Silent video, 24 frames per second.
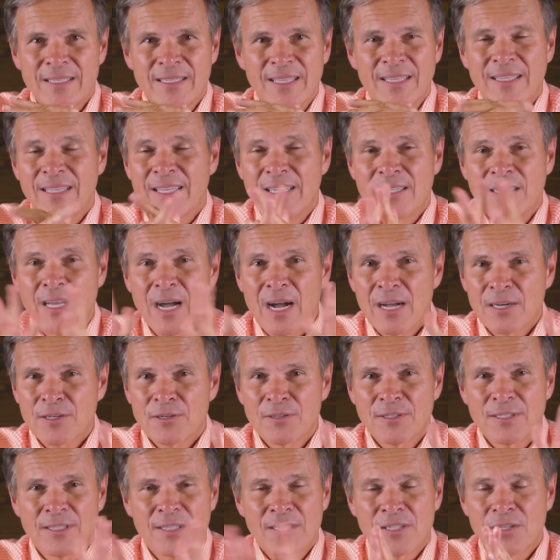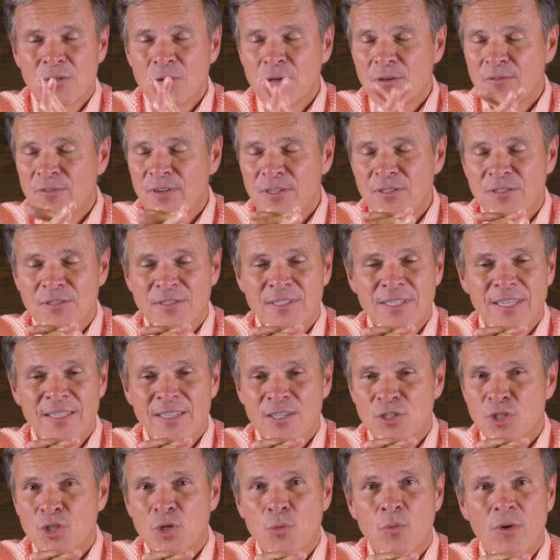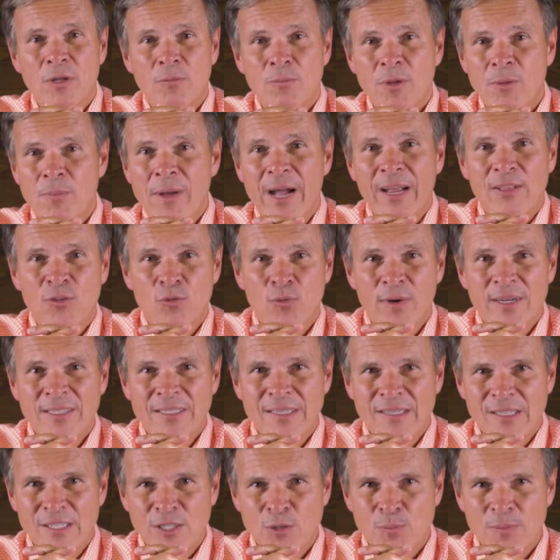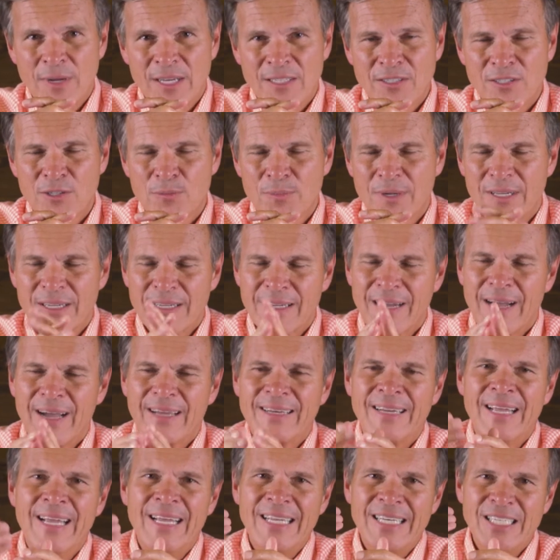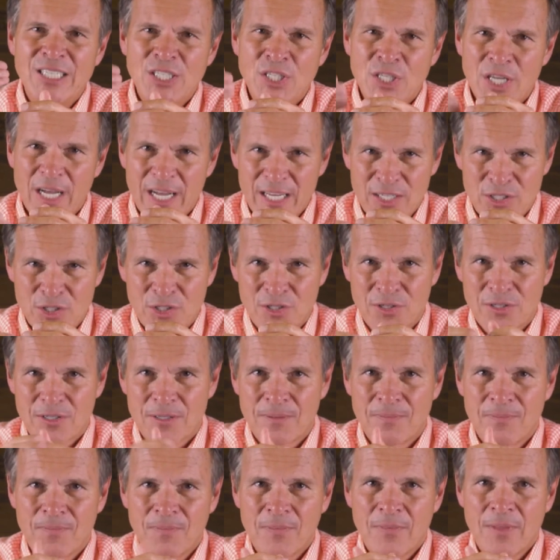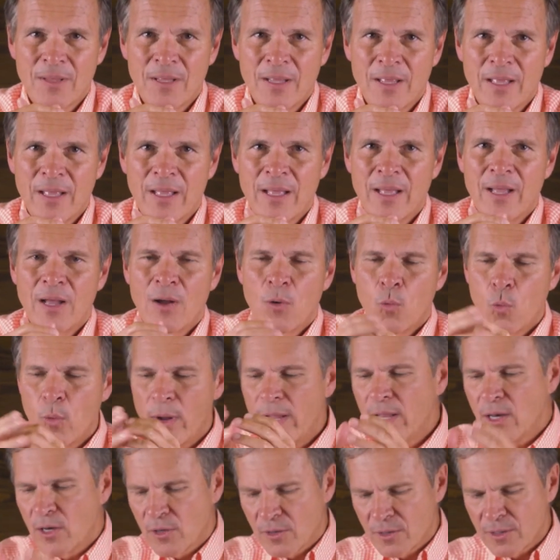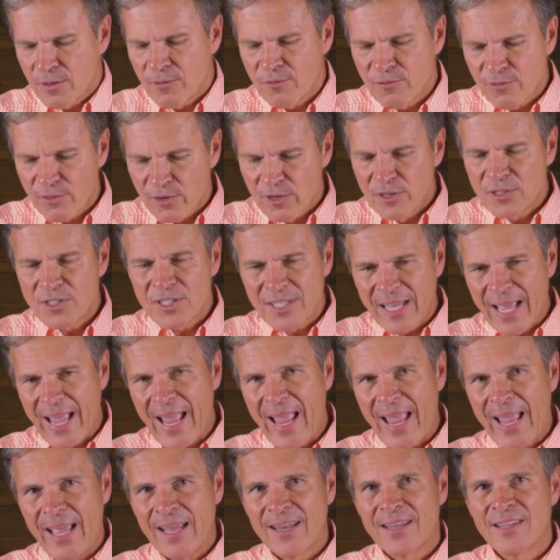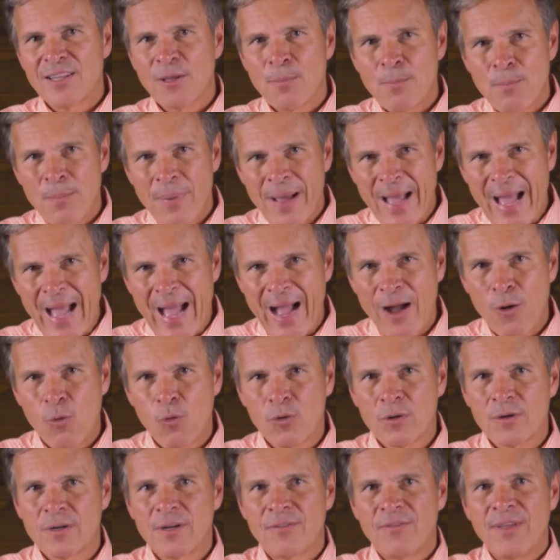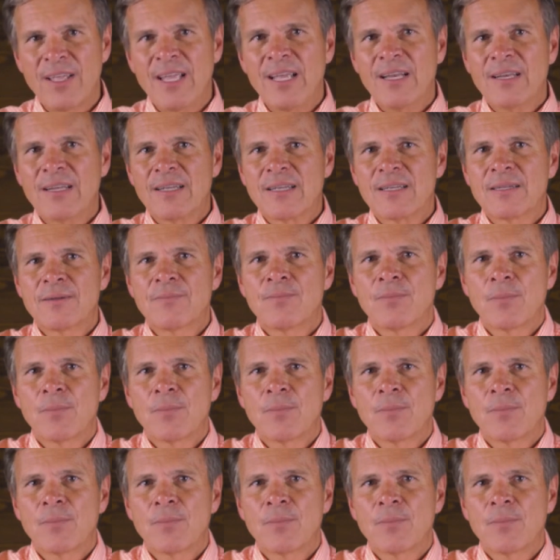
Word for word: That the doctors and the school officials said that she wouldn't be back the rest of the semester, but God touched her we learned firsthand the power of healing.